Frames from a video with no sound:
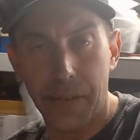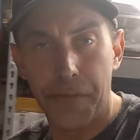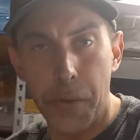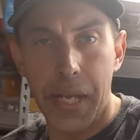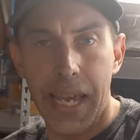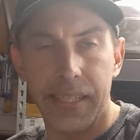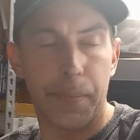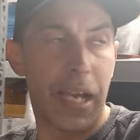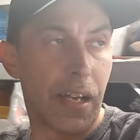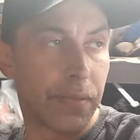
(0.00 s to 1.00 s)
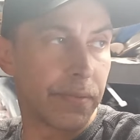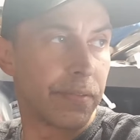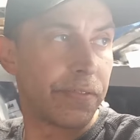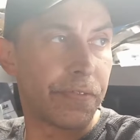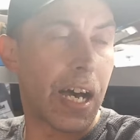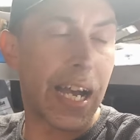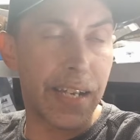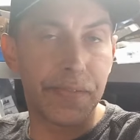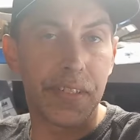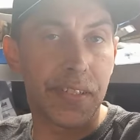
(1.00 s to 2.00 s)
a few days, about
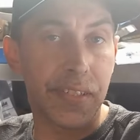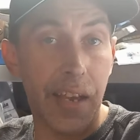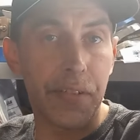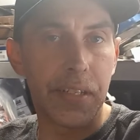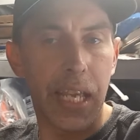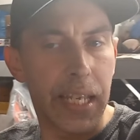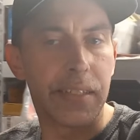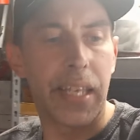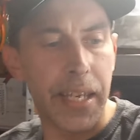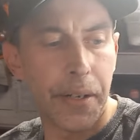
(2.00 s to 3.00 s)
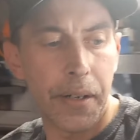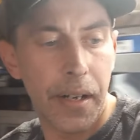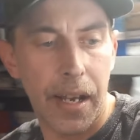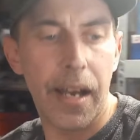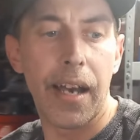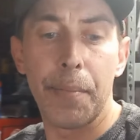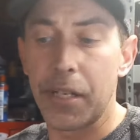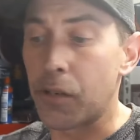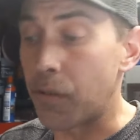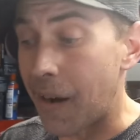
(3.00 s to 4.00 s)
five to seven days later, uh, I've
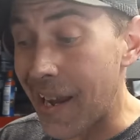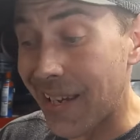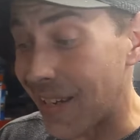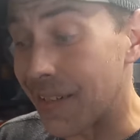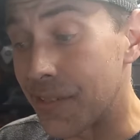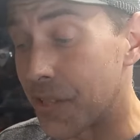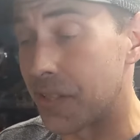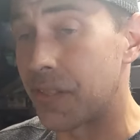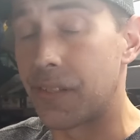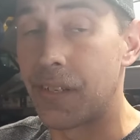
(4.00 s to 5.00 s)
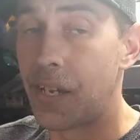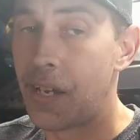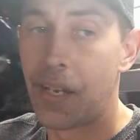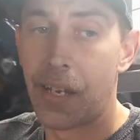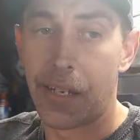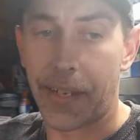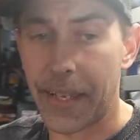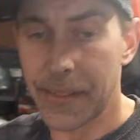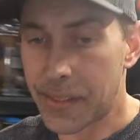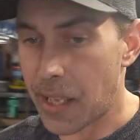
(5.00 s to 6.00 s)
been cranking, just
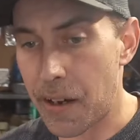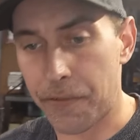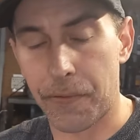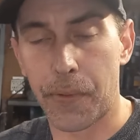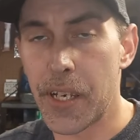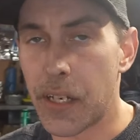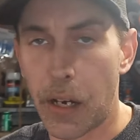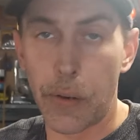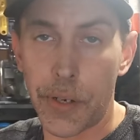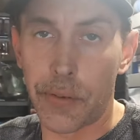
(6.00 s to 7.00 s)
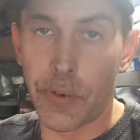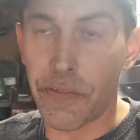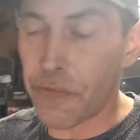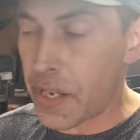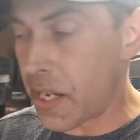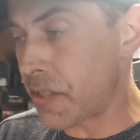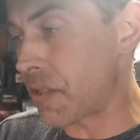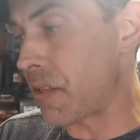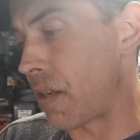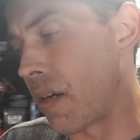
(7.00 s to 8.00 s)
getting stuff recoated,
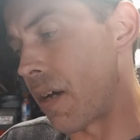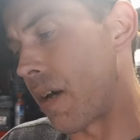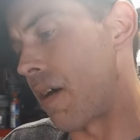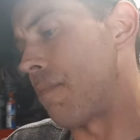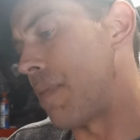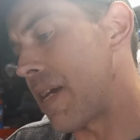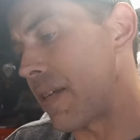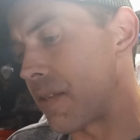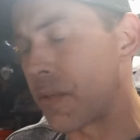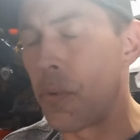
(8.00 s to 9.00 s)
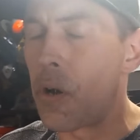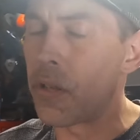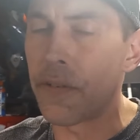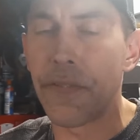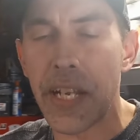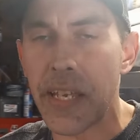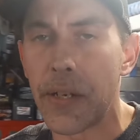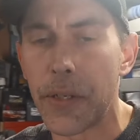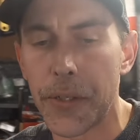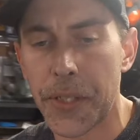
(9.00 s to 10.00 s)
refinished, uh, making smaller
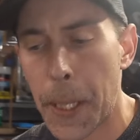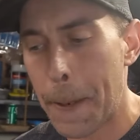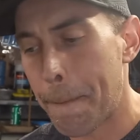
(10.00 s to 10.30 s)
videos,